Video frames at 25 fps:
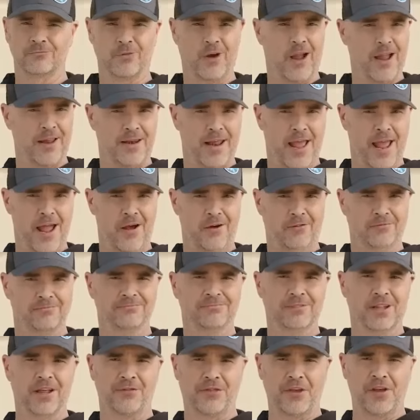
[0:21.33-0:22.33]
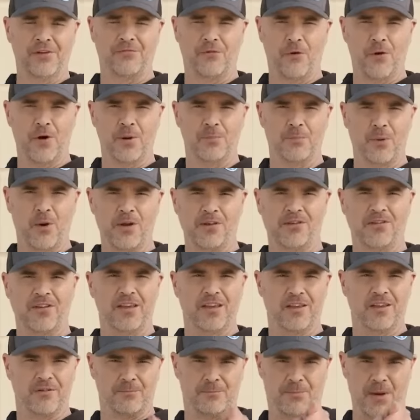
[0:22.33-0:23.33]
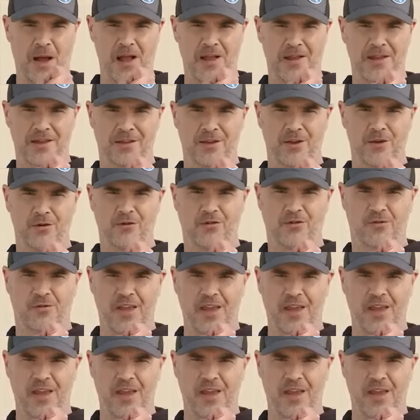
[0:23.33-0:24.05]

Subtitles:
Right now, Lithia Ford of Boise is buying used